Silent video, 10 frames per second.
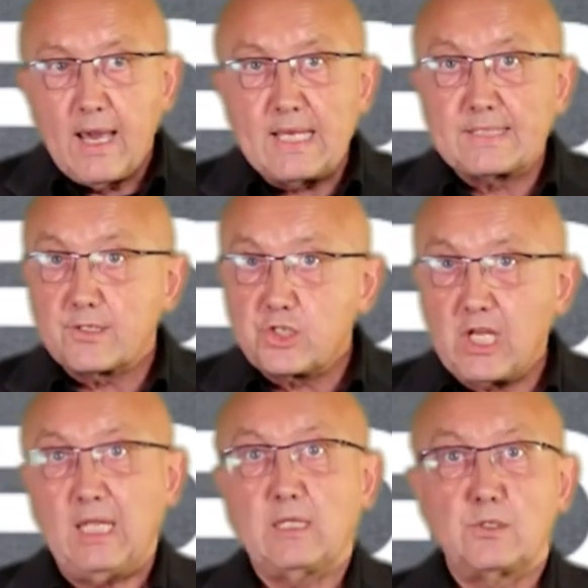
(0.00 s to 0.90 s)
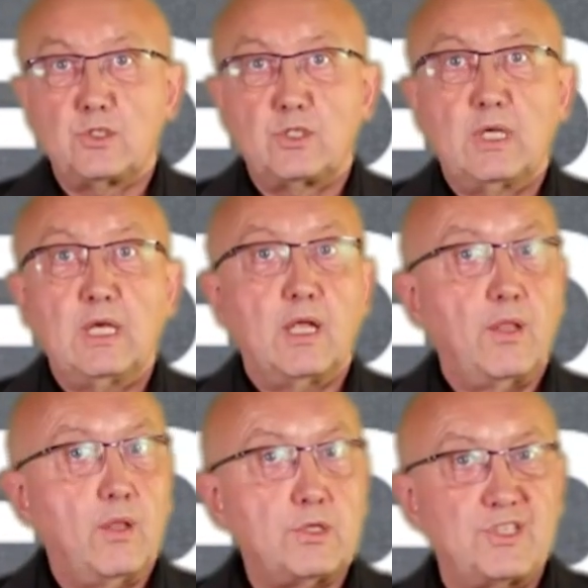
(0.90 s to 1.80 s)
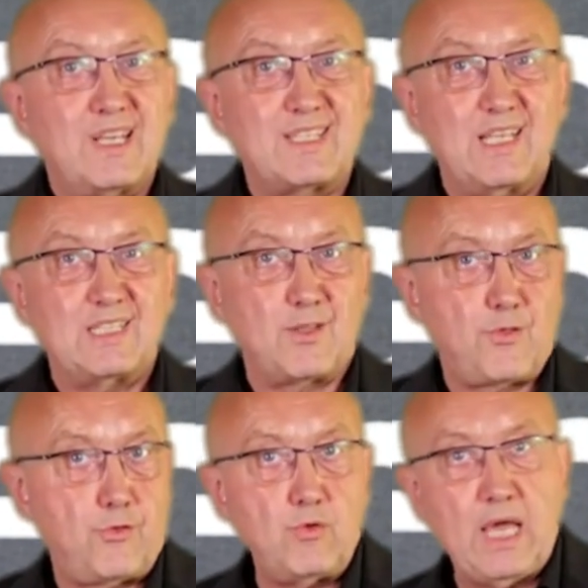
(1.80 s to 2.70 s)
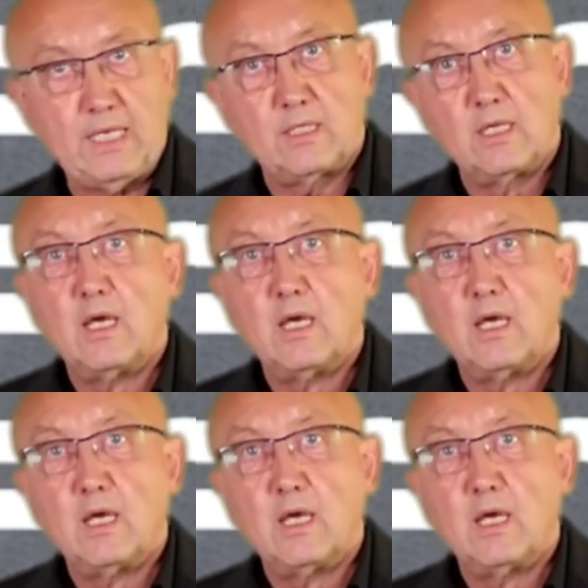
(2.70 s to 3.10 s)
as a challenge, not just as a threat,